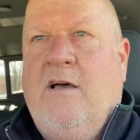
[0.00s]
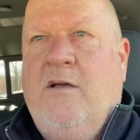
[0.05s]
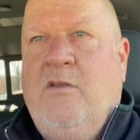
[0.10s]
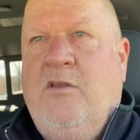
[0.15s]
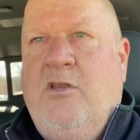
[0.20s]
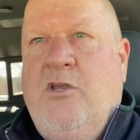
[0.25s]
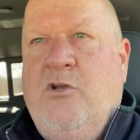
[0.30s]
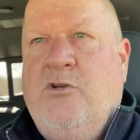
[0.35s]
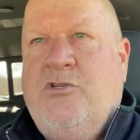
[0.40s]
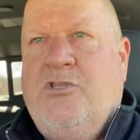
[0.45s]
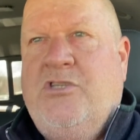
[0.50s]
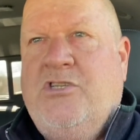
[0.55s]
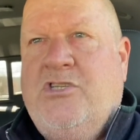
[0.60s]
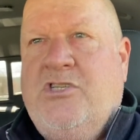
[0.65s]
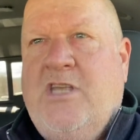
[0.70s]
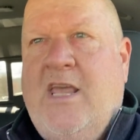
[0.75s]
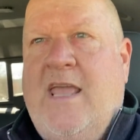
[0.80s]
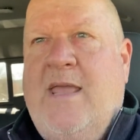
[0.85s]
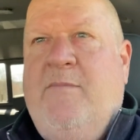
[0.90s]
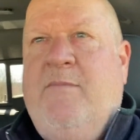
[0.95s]
used the
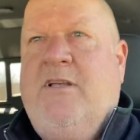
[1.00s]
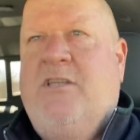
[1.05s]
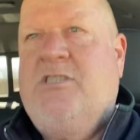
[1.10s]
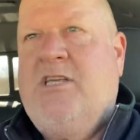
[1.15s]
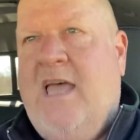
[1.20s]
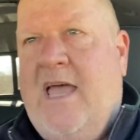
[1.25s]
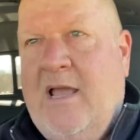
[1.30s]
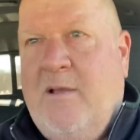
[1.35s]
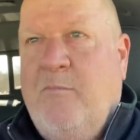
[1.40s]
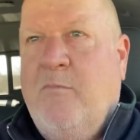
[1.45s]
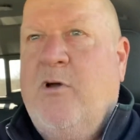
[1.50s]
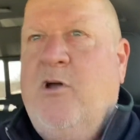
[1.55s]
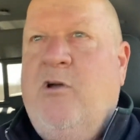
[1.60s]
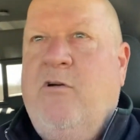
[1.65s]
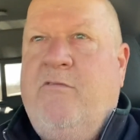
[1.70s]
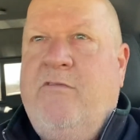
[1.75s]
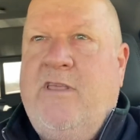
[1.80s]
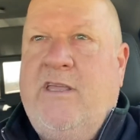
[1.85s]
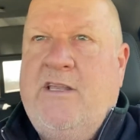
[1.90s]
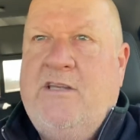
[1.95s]
same exact
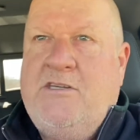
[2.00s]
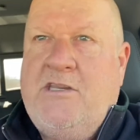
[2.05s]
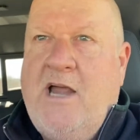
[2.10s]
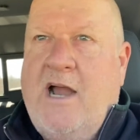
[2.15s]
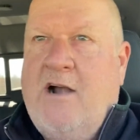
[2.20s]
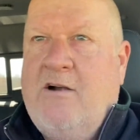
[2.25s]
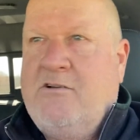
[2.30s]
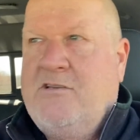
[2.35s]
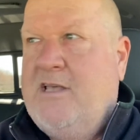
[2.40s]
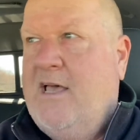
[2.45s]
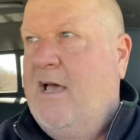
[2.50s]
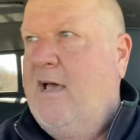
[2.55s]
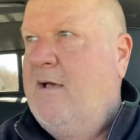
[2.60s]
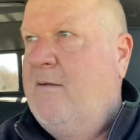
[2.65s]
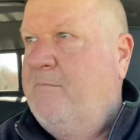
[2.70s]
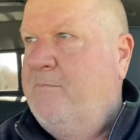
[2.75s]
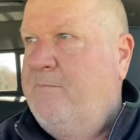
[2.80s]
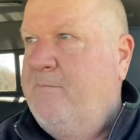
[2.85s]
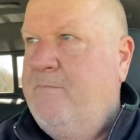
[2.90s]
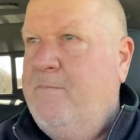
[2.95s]
move the entire time.